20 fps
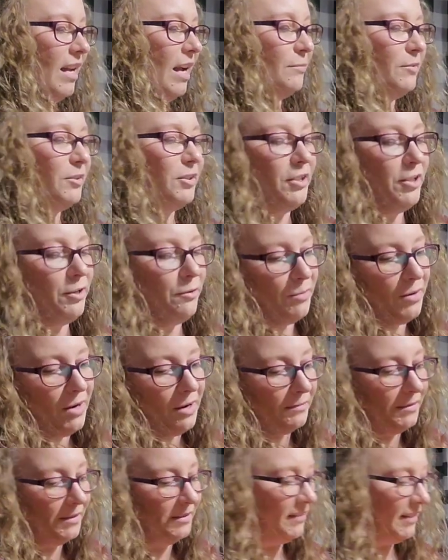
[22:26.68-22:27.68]
I'm sure you've
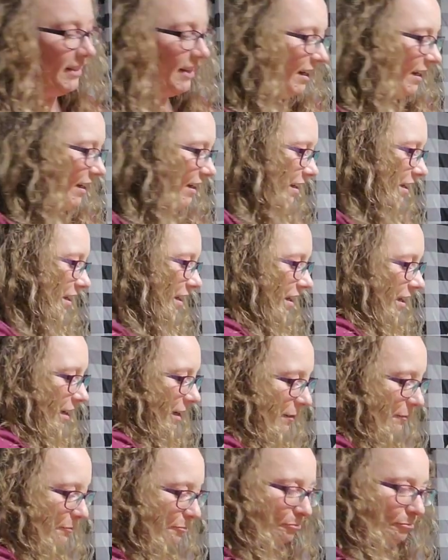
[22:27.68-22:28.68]
probably seen
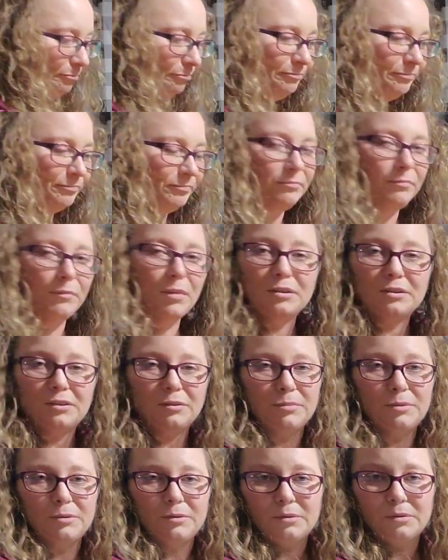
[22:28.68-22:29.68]

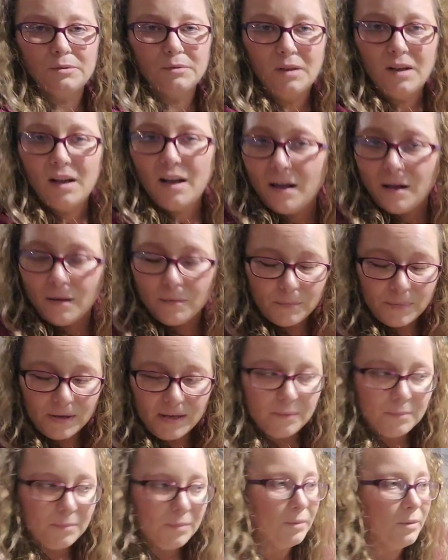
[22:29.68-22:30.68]
multiple
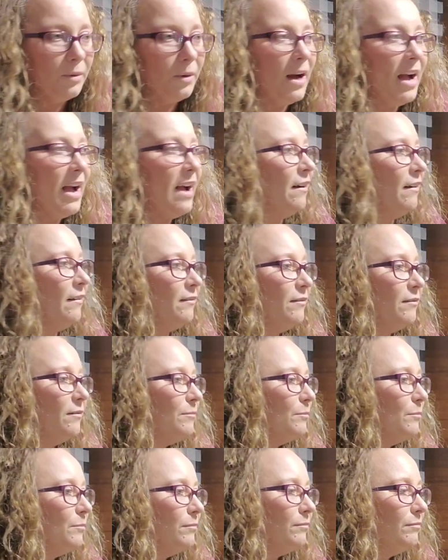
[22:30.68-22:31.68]
people have
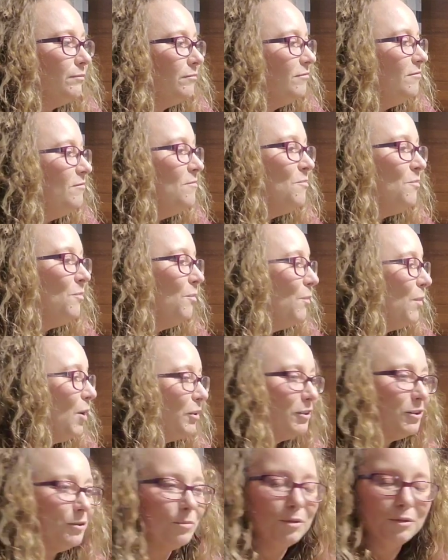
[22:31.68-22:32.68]

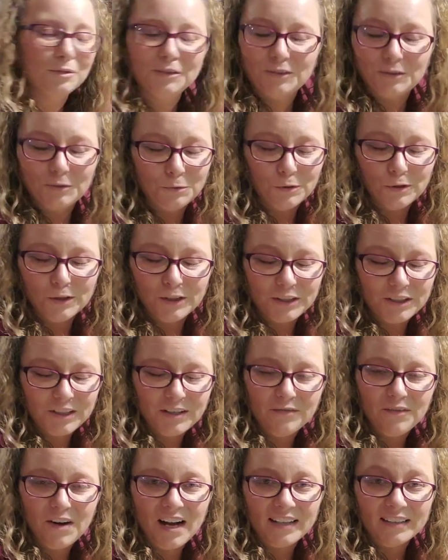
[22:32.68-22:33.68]
multiple storage
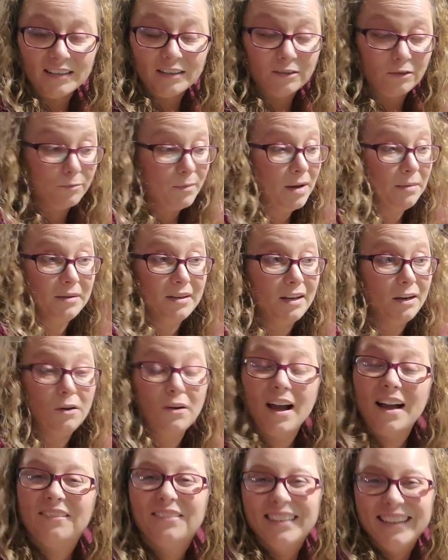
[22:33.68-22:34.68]
devices, or maybe they don't
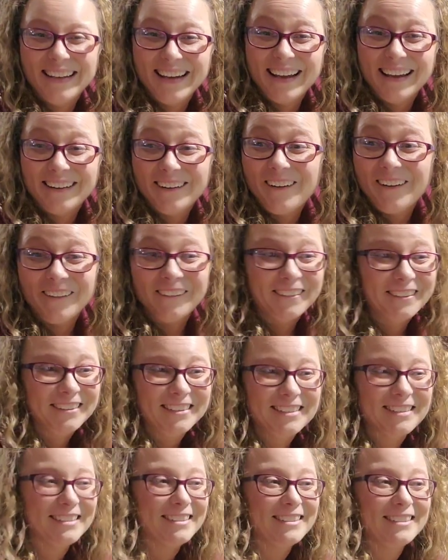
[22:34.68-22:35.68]
have any at all. They're
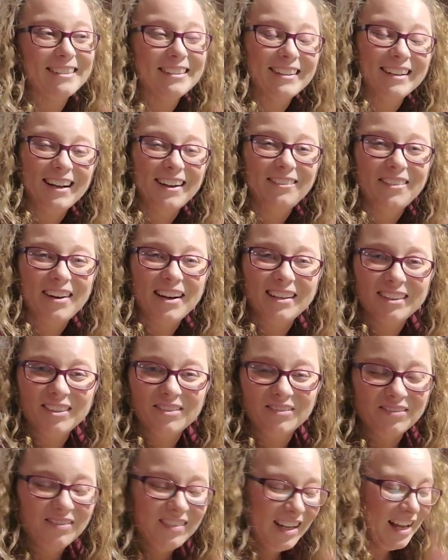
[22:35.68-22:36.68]
just,
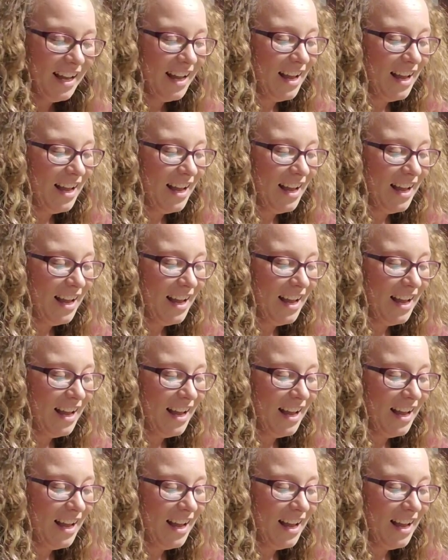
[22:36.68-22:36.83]
random.